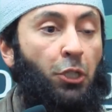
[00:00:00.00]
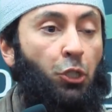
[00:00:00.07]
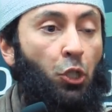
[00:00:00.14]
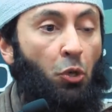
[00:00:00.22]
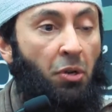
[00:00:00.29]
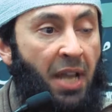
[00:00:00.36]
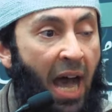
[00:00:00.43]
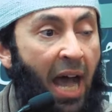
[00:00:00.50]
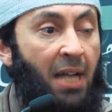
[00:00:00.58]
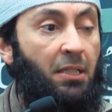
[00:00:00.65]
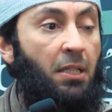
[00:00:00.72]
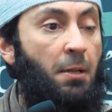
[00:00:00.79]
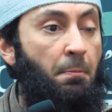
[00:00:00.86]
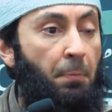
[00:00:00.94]
Do
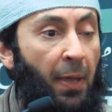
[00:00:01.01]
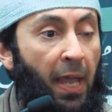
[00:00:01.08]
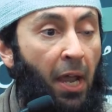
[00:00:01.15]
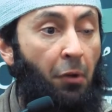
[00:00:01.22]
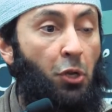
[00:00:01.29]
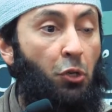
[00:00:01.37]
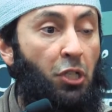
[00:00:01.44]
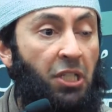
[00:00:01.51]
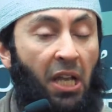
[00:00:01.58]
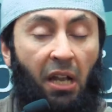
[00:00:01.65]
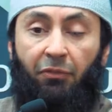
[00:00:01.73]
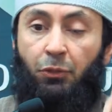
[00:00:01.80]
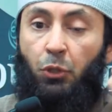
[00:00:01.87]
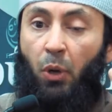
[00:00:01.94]
not compare
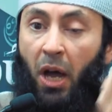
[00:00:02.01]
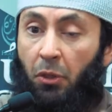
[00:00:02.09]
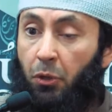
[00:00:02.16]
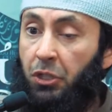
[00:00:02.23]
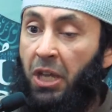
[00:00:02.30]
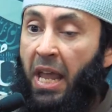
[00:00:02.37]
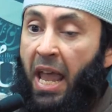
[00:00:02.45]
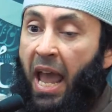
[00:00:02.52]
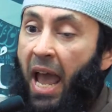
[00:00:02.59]
yourself to others.